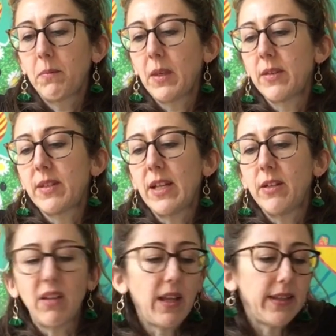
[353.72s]
Because
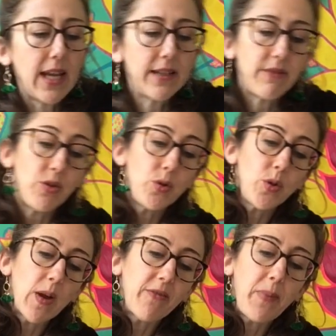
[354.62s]
then at the end, if you
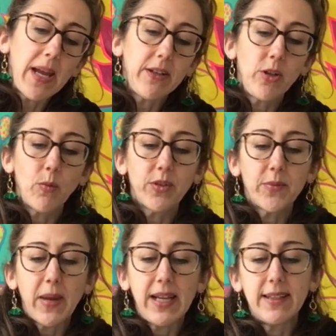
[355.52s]
do have paint and you want to
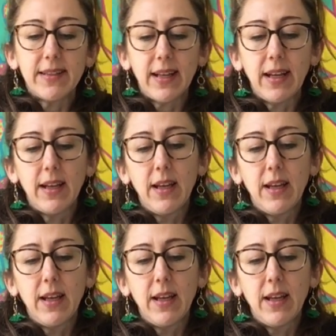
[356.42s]
paint it,